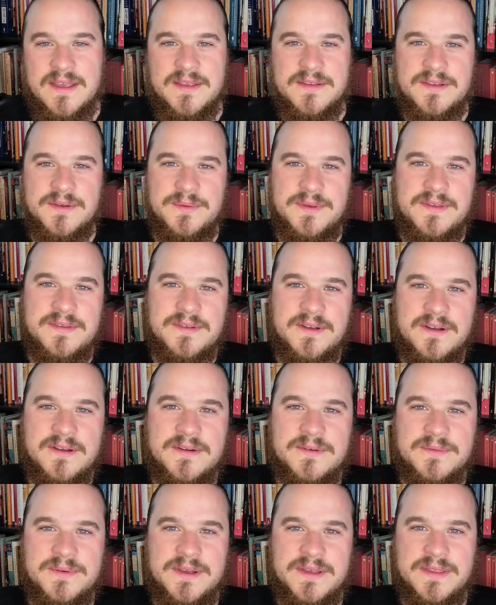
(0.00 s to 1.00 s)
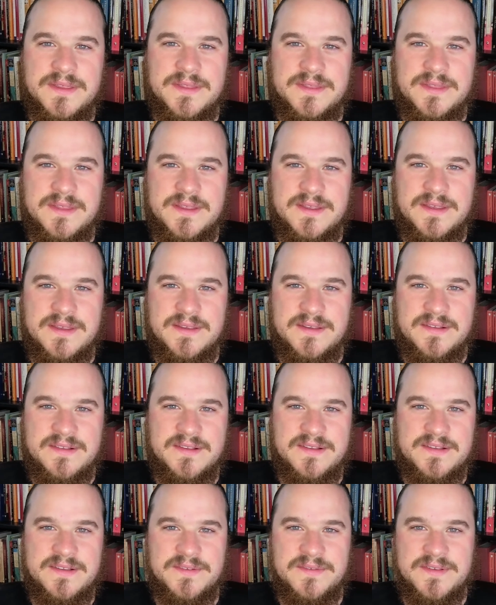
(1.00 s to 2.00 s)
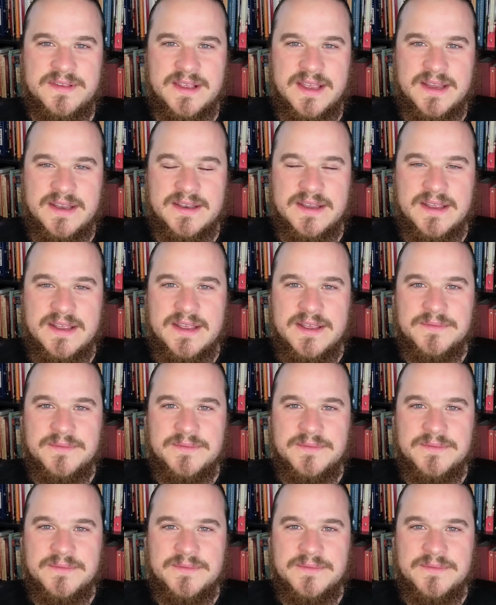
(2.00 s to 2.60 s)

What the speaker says: So we start with the sense of sight.